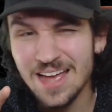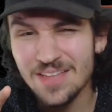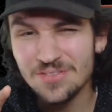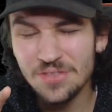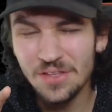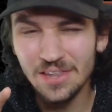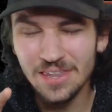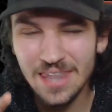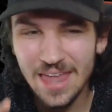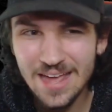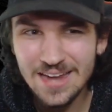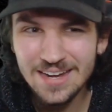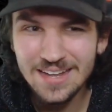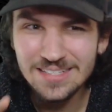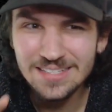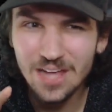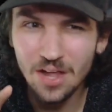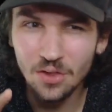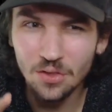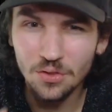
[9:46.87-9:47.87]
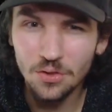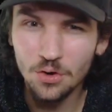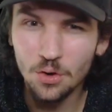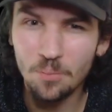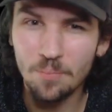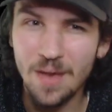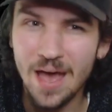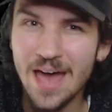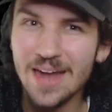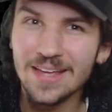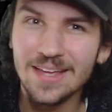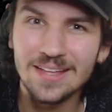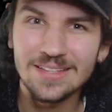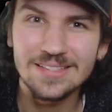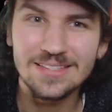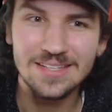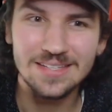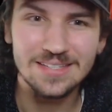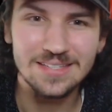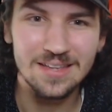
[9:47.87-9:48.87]
The Lightning's a little bad against
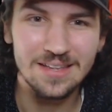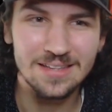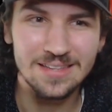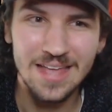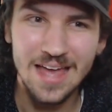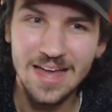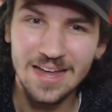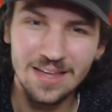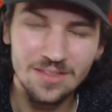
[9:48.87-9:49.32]
this deck.